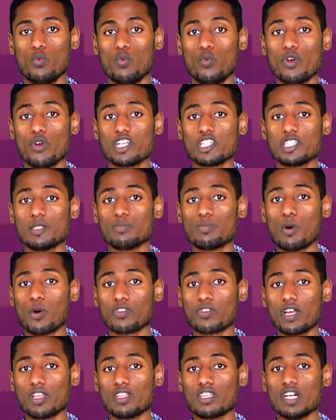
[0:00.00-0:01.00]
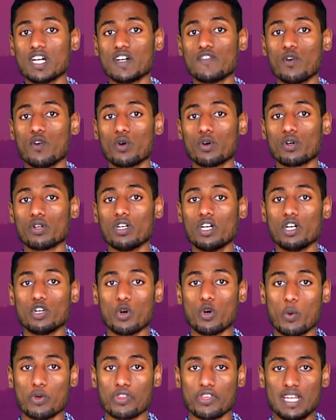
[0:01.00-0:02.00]
which is important for
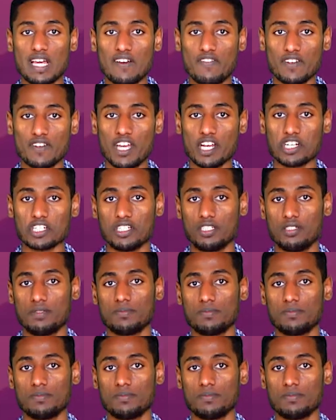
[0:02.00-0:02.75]
robotic navigation.